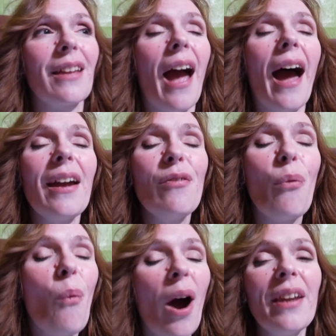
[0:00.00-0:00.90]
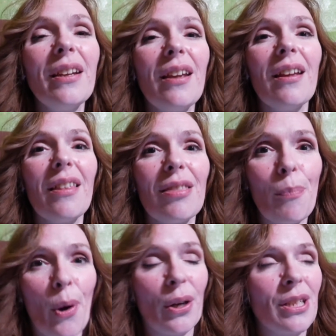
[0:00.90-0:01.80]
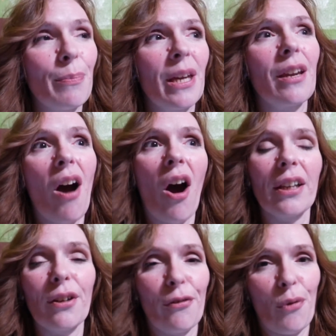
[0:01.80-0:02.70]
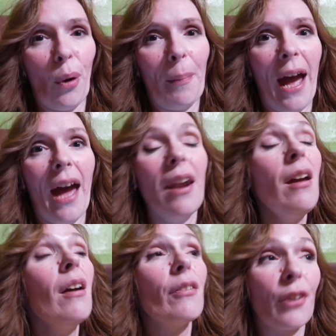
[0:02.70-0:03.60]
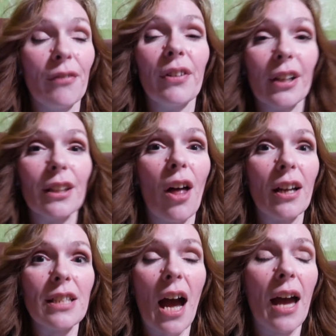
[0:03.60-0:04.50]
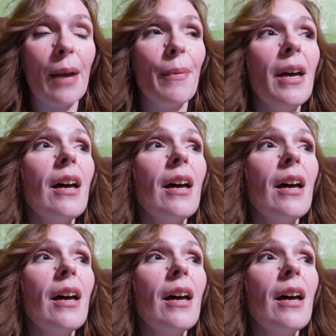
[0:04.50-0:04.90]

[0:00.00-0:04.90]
I have wanted the book to be in audio format for a very long time,